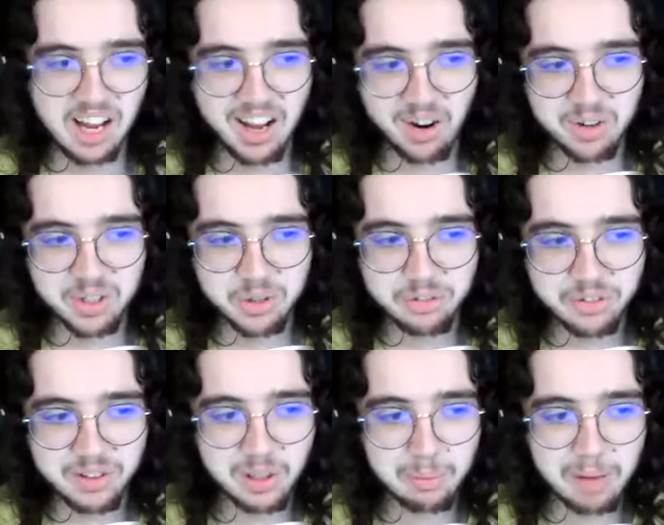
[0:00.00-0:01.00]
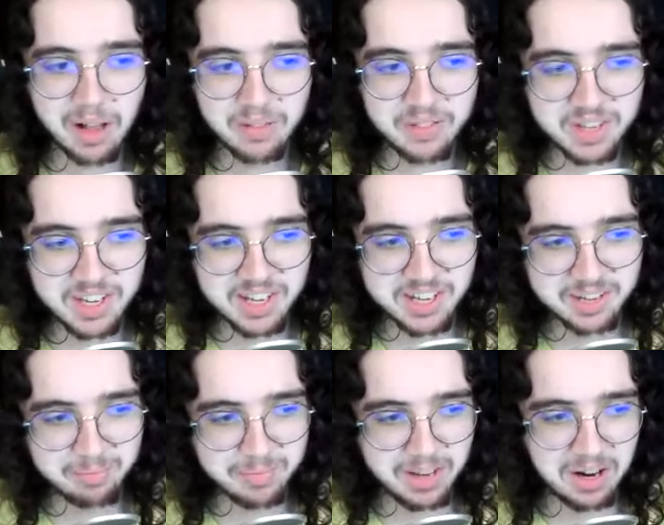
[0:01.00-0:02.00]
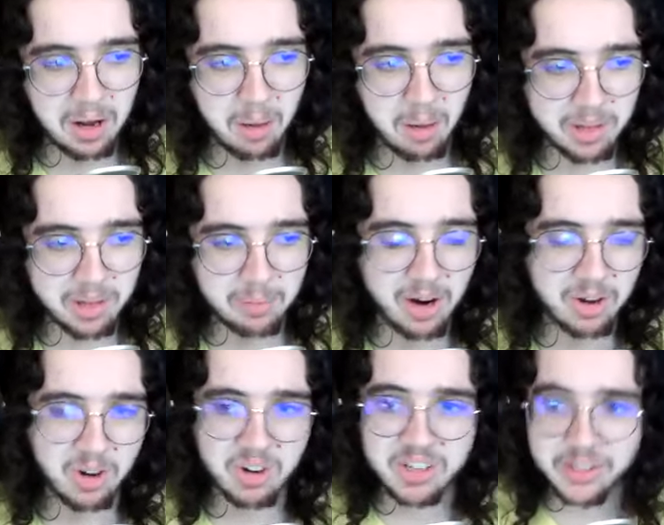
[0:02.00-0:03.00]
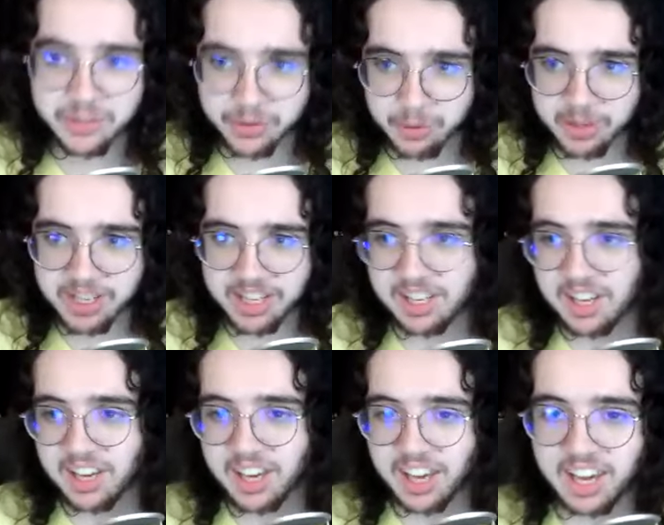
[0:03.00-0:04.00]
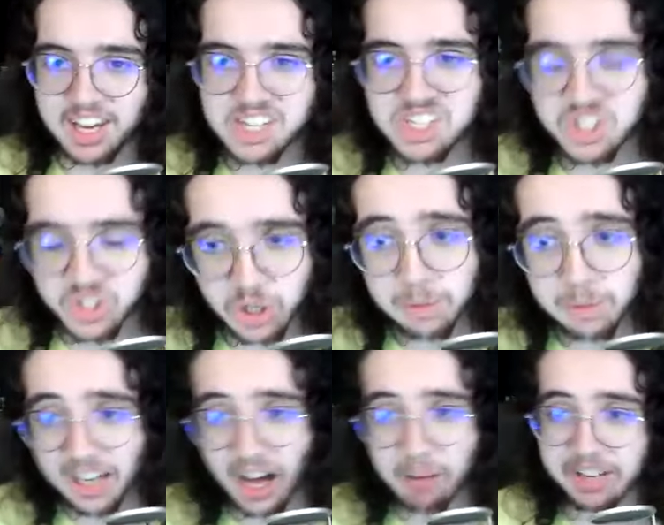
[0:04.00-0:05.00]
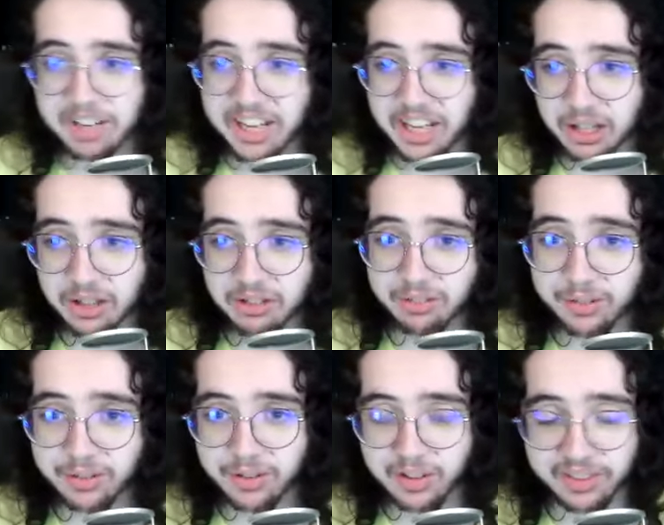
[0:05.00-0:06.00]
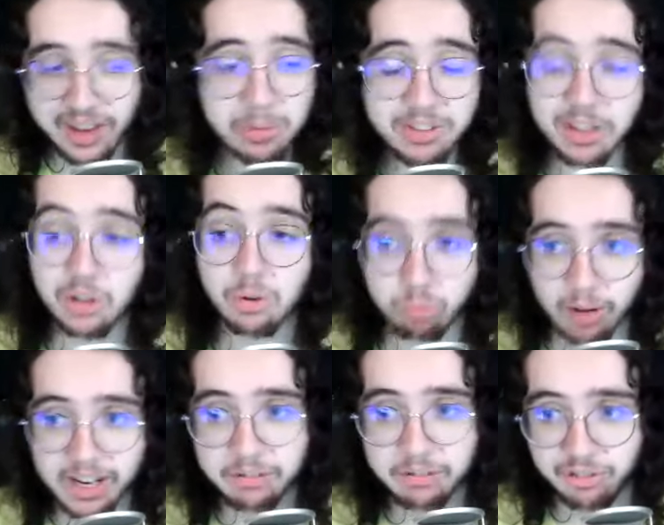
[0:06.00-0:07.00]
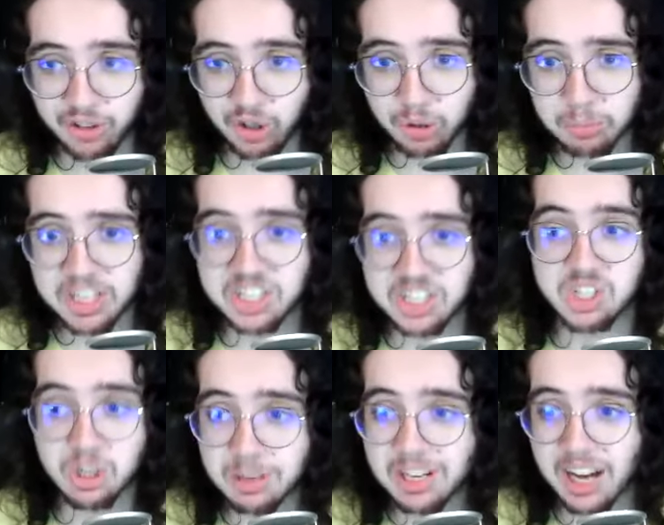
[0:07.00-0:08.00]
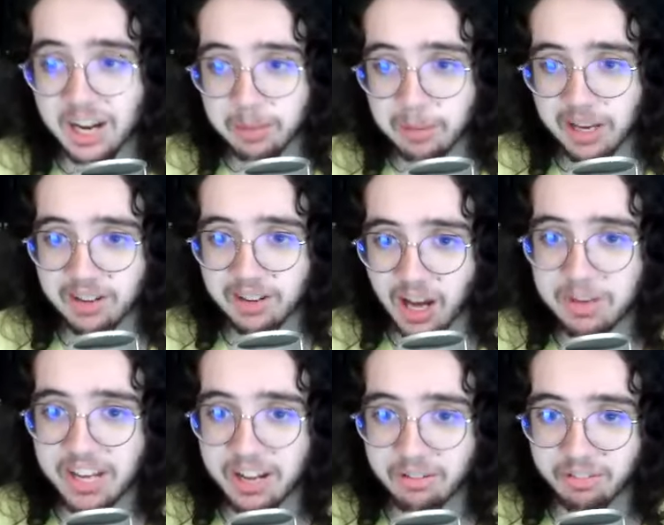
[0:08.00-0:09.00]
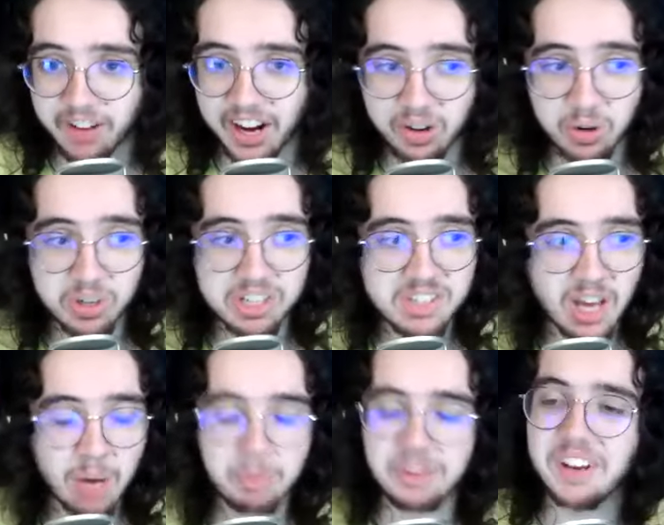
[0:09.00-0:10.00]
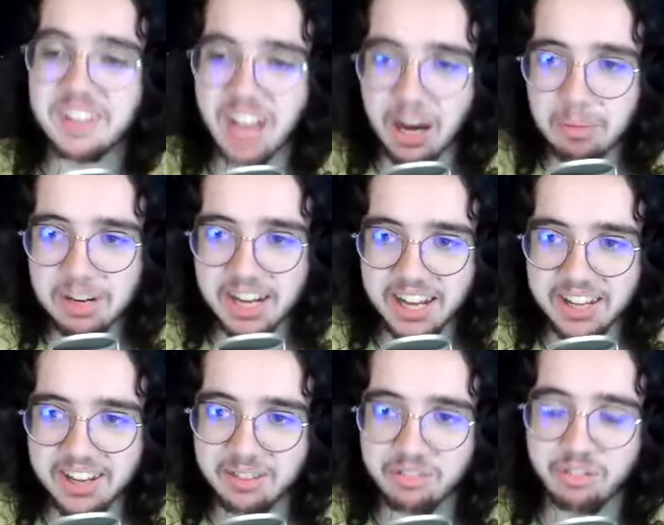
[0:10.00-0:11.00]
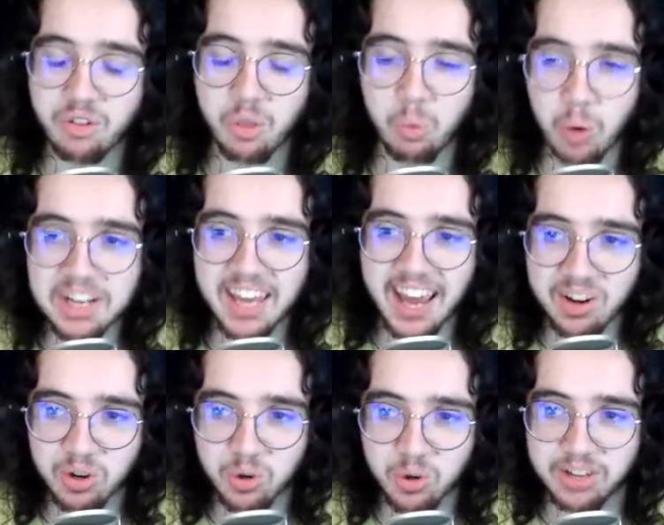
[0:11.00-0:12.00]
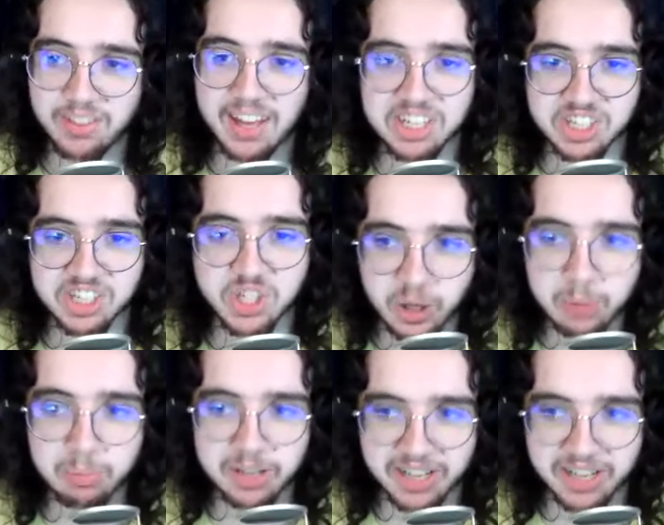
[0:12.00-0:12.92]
how you feel about the um uh, about Guardians 3. It should be nominated. That was a great film. It should be nominated nominated for categories, but they nominated it for the one category that it shouldn't be